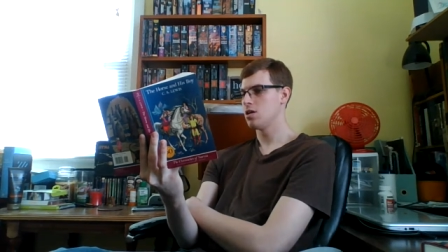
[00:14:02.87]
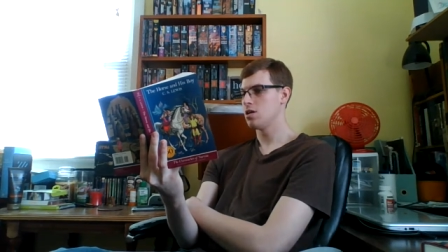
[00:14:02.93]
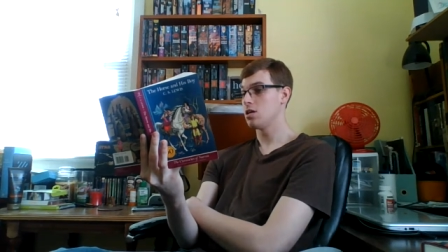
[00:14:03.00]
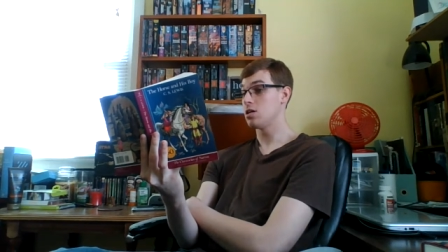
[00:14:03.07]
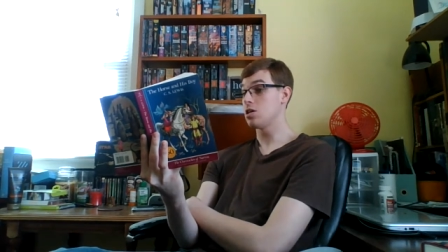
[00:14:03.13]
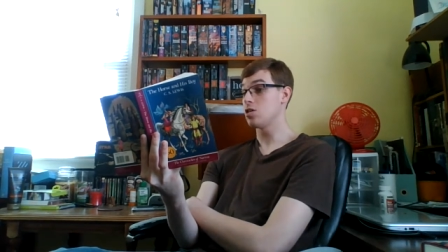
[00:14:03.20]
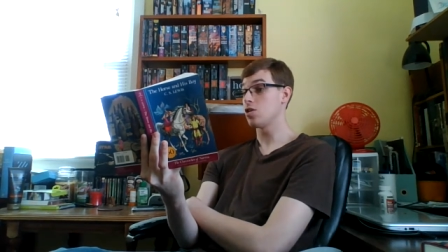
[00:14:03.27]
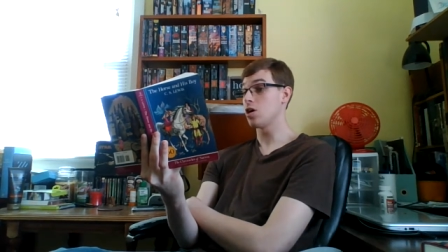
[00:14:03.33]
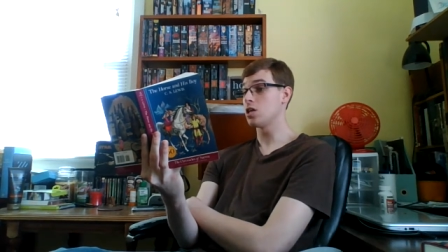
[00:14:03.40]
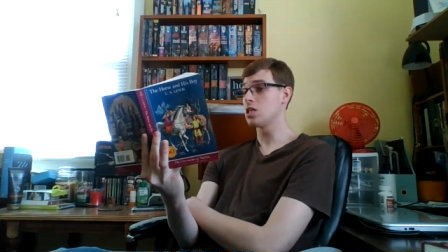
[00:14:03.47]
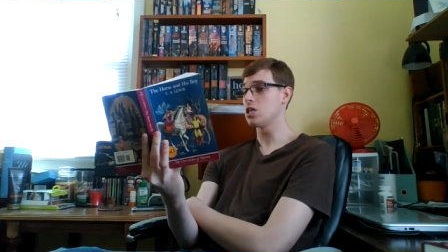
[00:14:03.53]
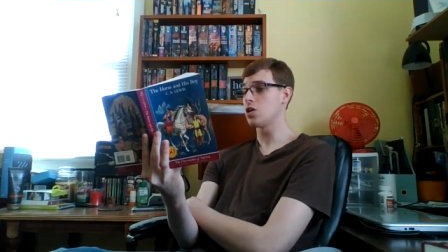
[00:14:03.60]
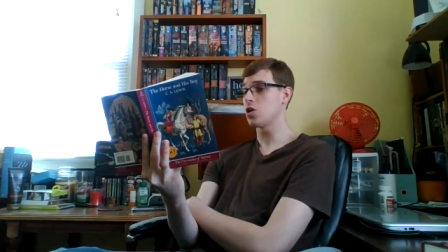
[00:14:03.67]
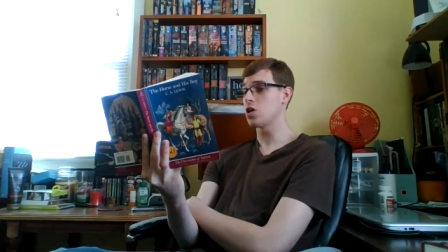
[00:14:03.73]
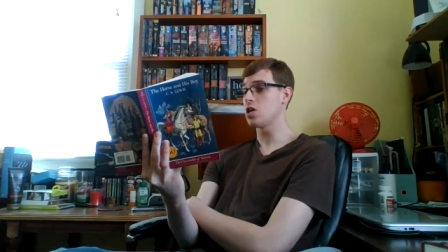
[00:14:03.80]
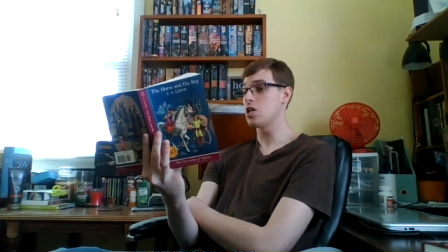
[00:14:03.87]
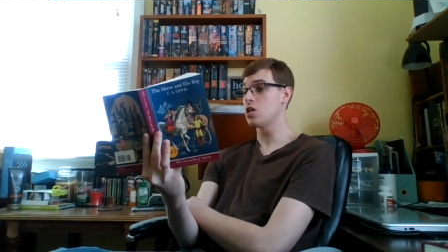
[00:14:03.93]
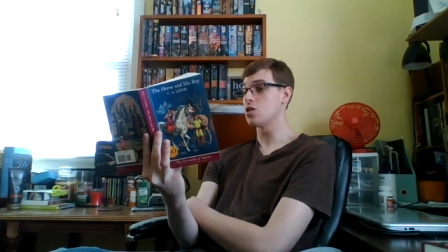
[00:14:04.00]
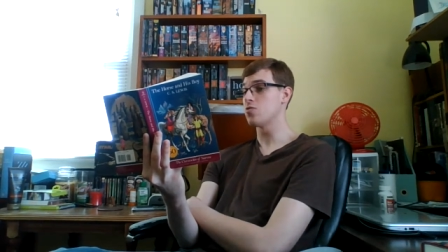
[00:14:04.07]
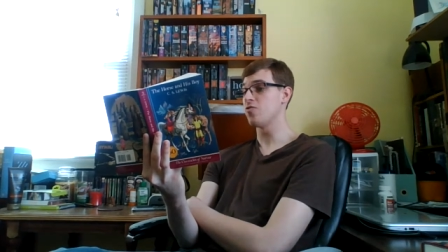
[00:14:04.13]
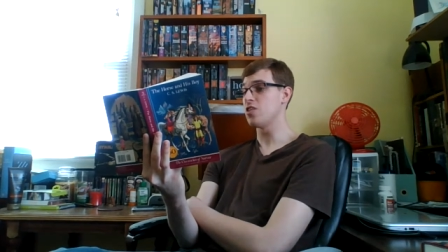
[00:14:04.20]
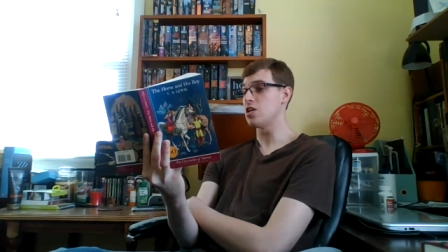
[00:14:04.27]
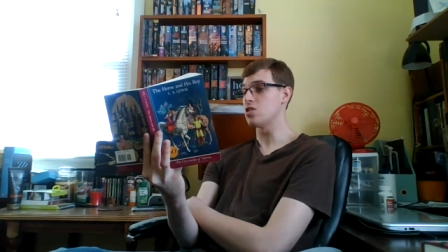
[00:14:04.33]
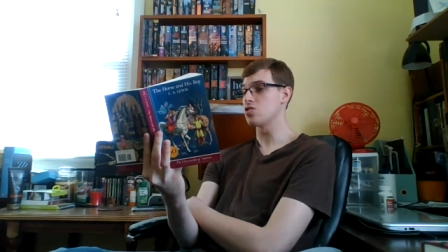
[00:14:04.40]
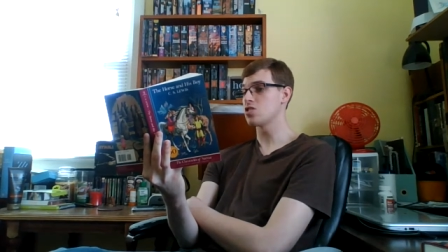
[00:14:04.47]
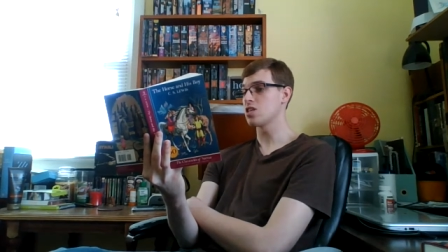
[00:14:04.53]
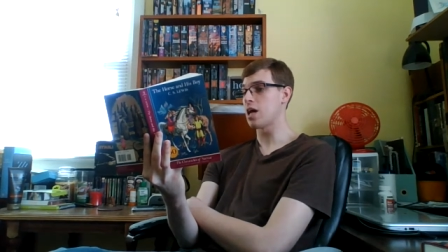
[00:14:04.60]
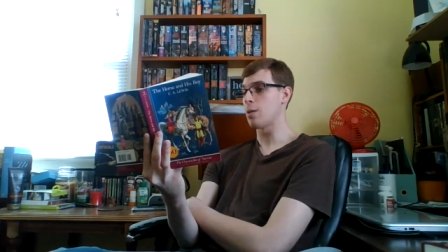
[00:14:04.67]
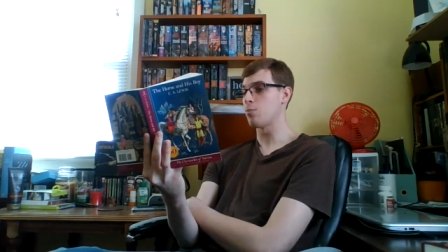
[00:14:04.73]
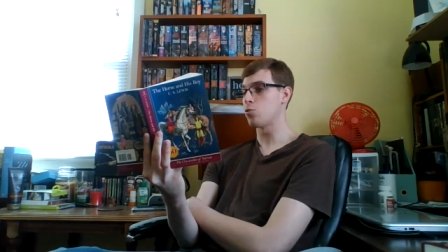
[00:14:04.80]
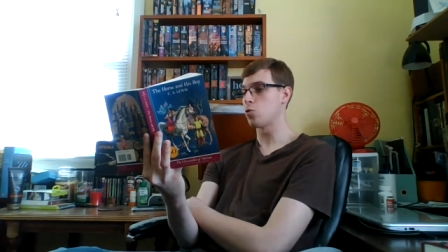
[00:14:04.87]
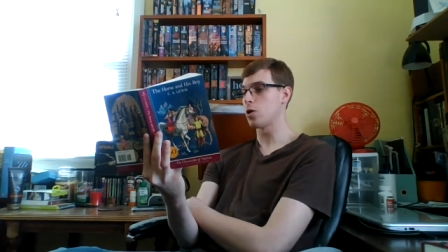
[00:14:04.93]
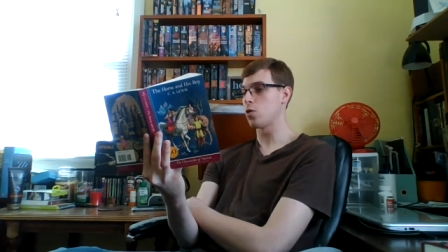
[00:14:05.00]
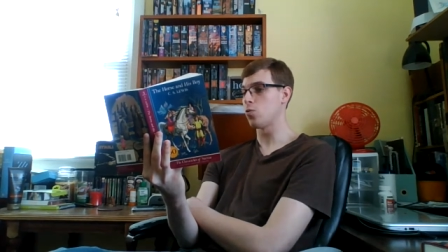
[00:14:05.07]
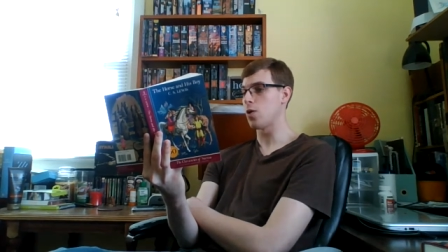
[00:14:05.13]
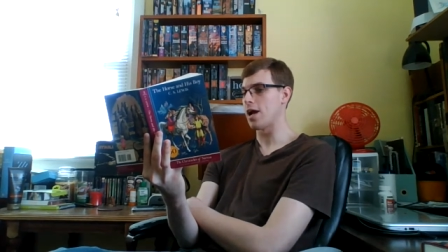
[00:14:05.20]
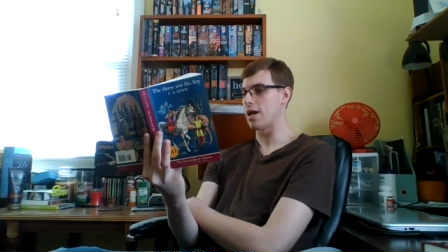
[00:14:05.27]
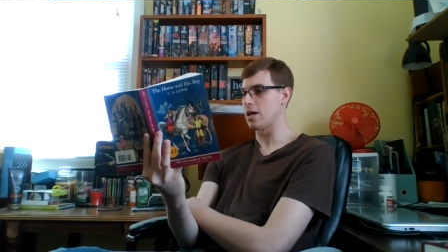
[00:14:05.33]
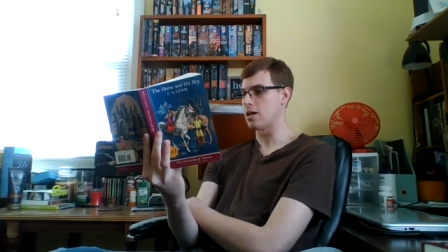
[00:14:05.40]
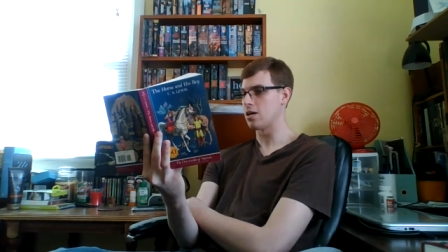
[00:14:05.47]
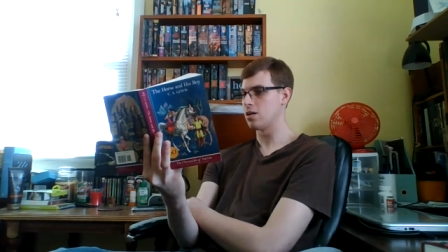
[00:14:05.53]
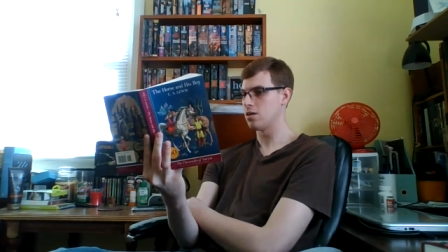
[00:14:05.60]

and he thought he could hear feet scampering away